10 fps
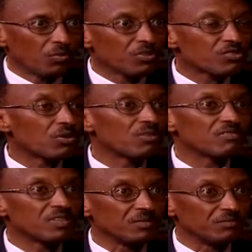Almost
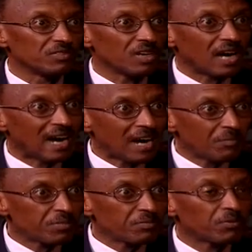all of them
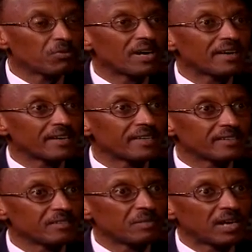are people who are
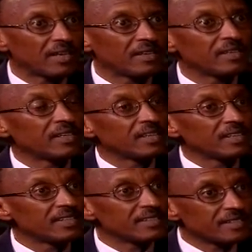indicted by
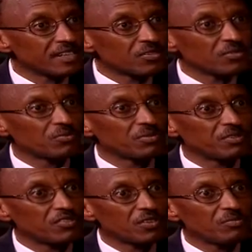International
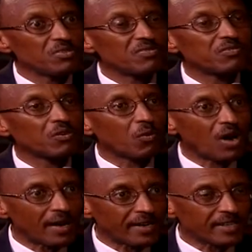Criminal Tribunal for
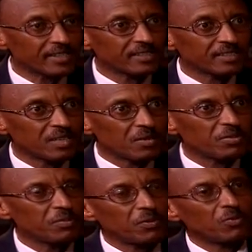Rwanda.
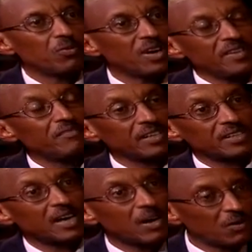People who, in
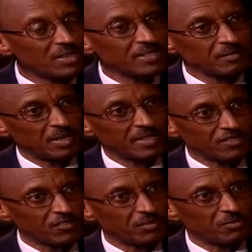fact, are wanted
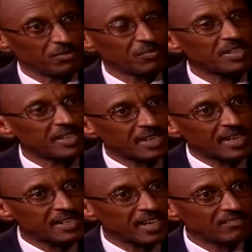by the tribunal, but they
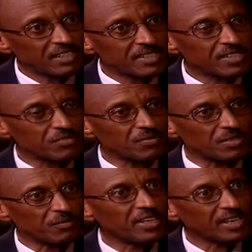can't have access
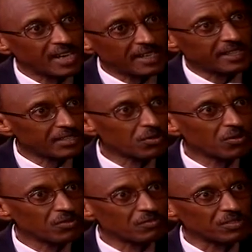to them, or they can't
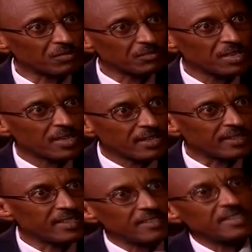get hold of them.
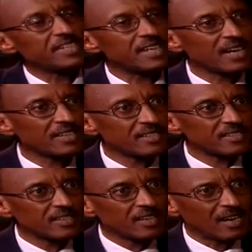Yet the
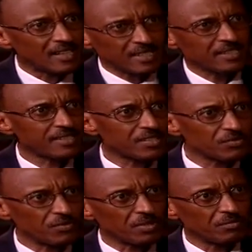judge has
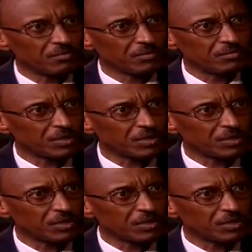access to them